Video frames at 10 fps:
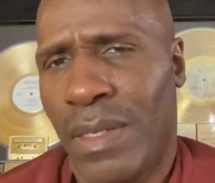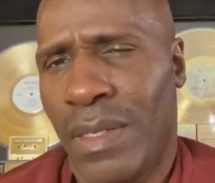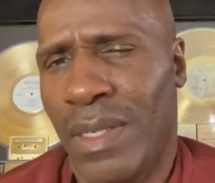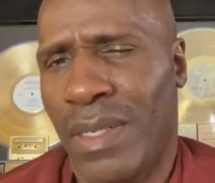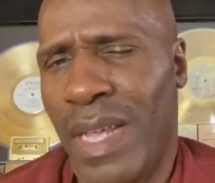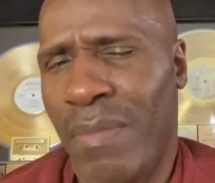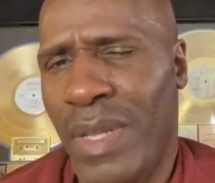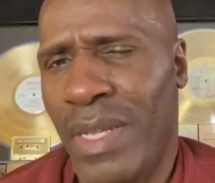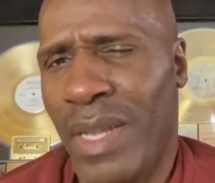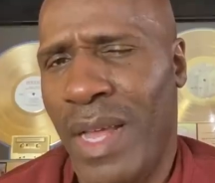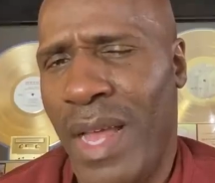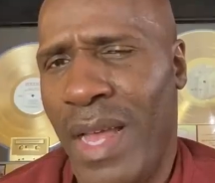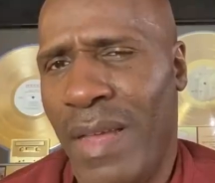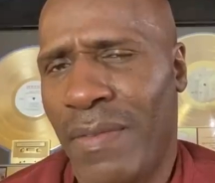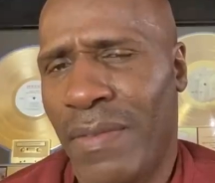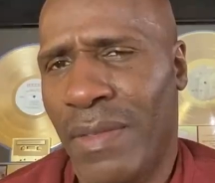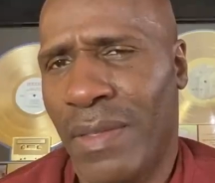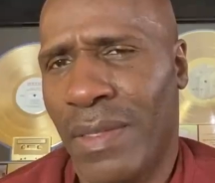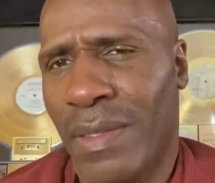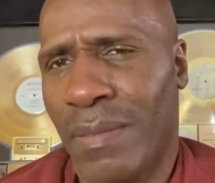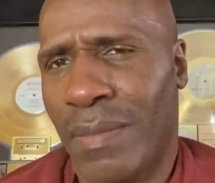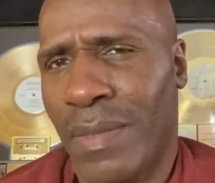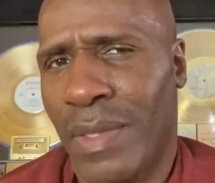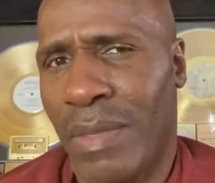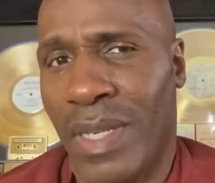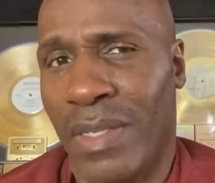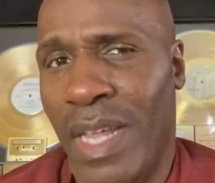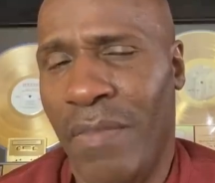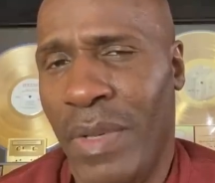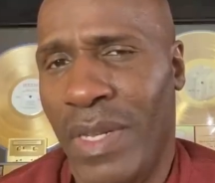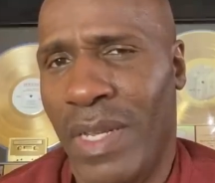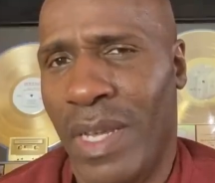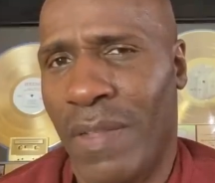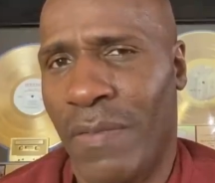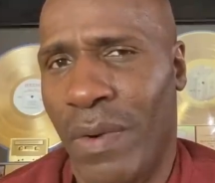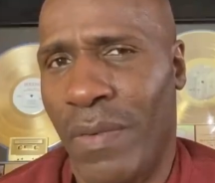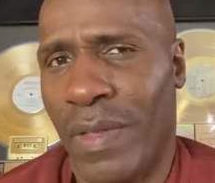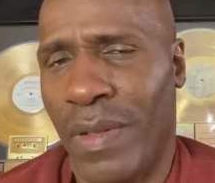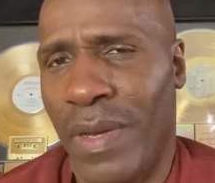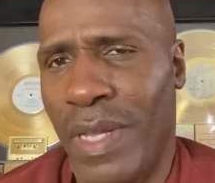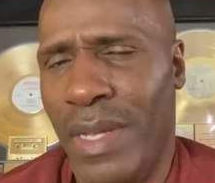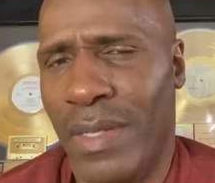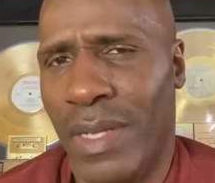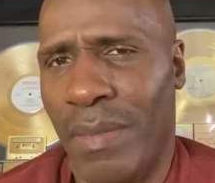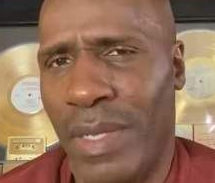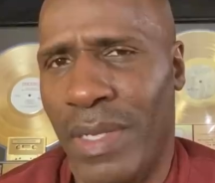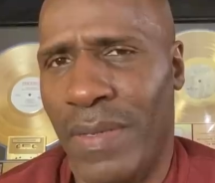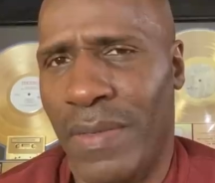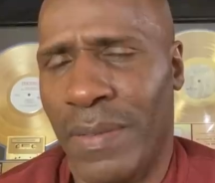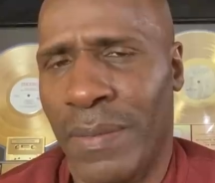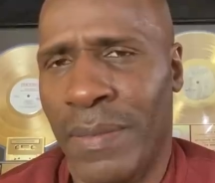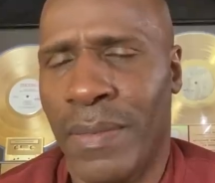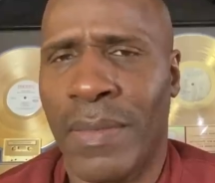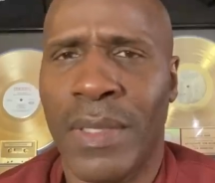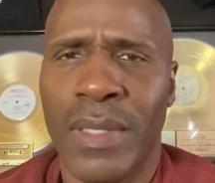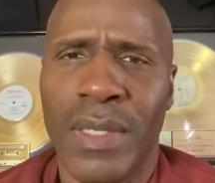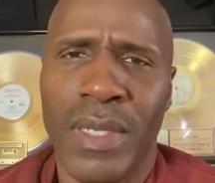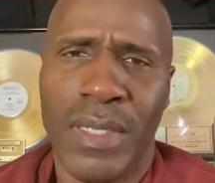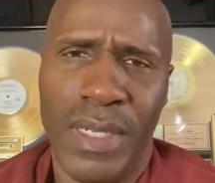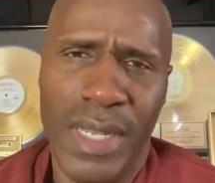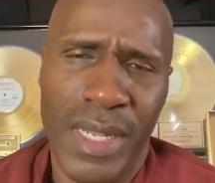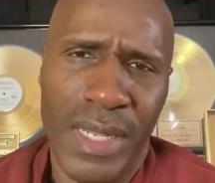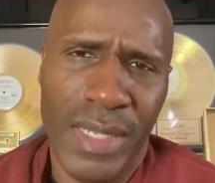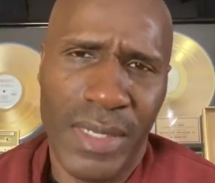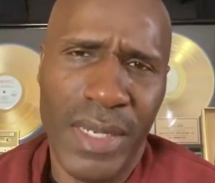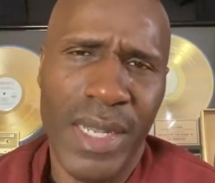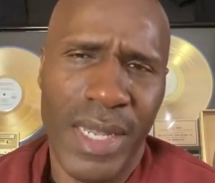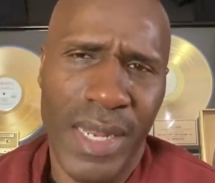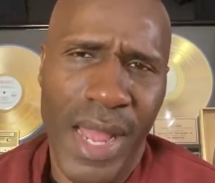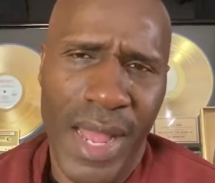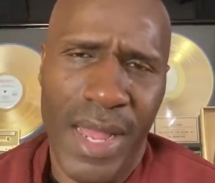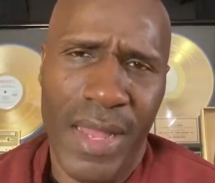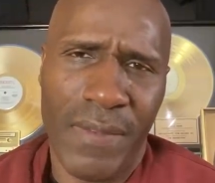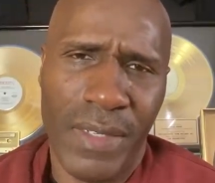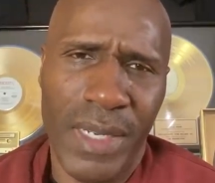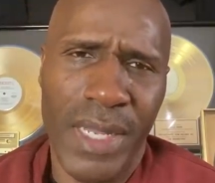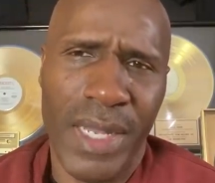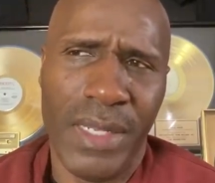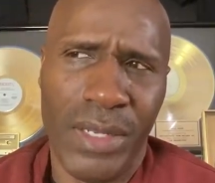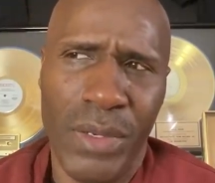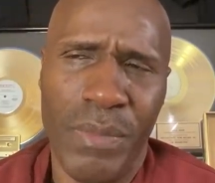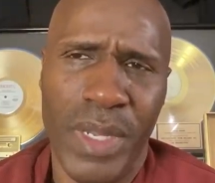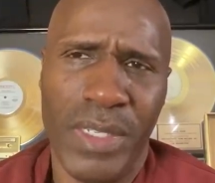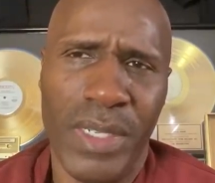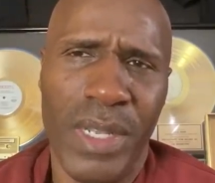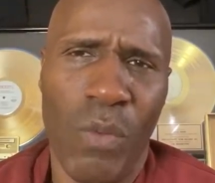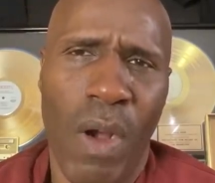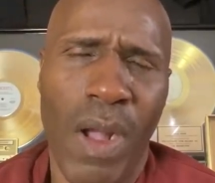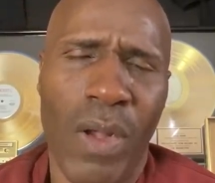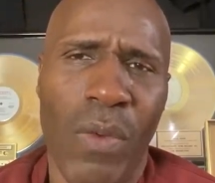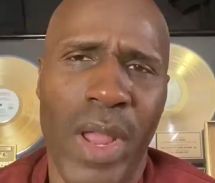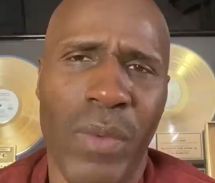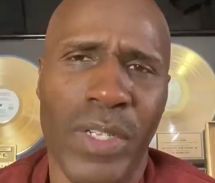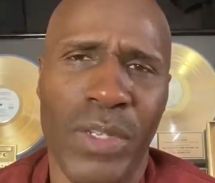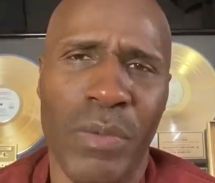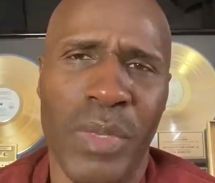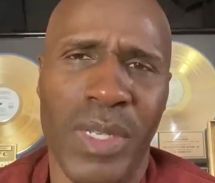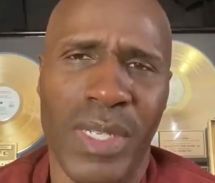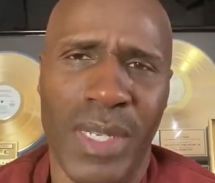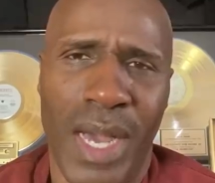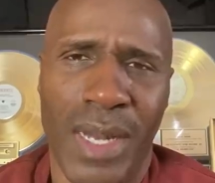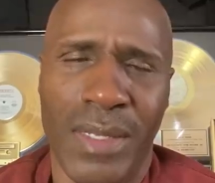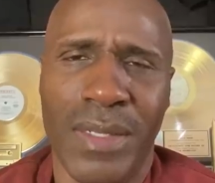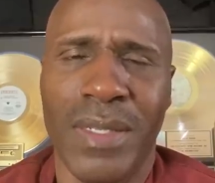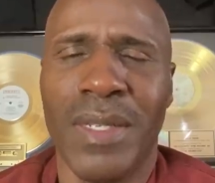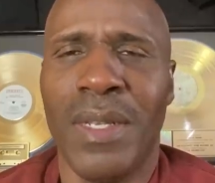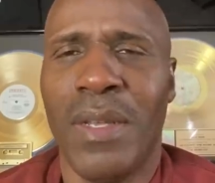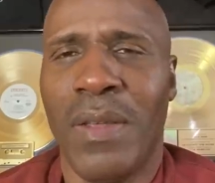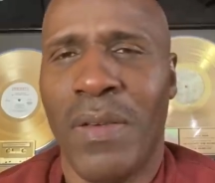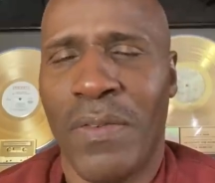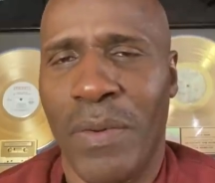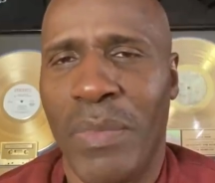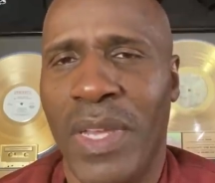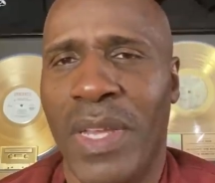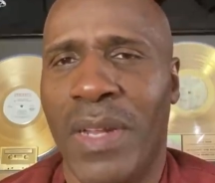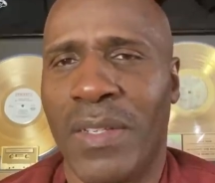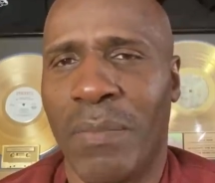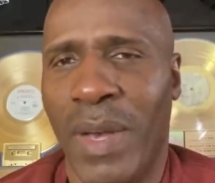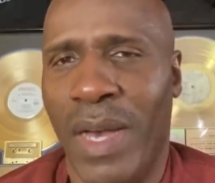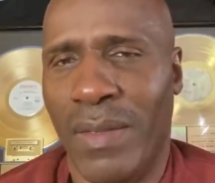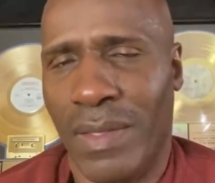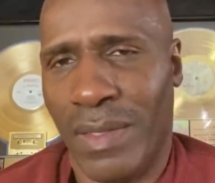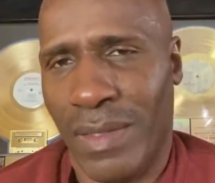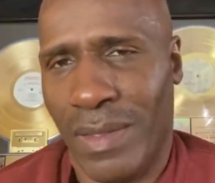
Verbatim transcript: Should Stedman get half? Because they've been together for over thirty years, I believe. Should he, should he get half? Should he get two, should he walk away with two billion dollars for being her spouse?